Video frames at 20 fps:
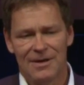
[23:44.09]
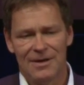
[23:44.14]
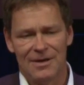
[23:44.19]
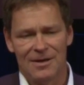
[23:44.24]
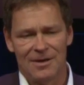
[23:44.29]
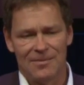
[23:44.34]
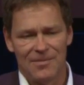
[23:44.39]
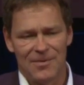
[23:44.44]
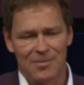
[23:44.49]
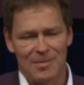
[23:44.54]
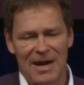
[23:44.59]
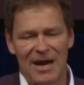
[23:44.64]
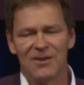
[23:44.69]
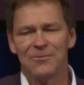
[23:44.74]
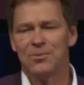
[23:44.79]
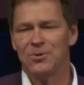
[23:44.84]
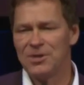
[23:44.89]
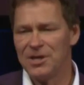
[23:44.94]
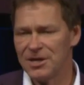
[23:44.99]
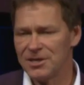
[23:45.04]
um, mass
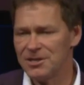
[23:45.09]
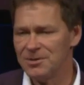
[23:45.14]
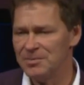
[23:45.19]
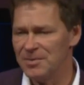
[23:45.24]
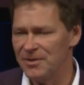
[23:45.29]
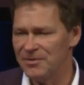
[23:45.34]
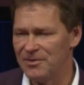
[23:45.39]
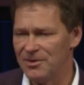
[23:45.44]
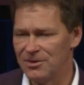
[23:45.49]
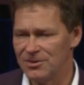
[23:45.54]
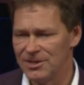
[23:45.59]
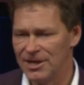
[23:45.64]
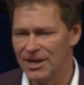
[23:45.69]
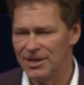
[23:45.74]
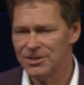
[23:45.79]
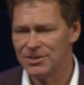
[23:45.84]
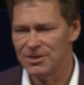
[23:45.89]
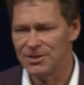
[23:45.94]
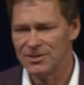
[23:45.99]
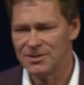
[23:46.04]
production basically on
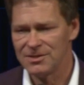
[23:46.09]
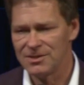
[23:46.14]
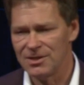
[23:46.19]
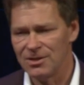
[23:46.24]
engines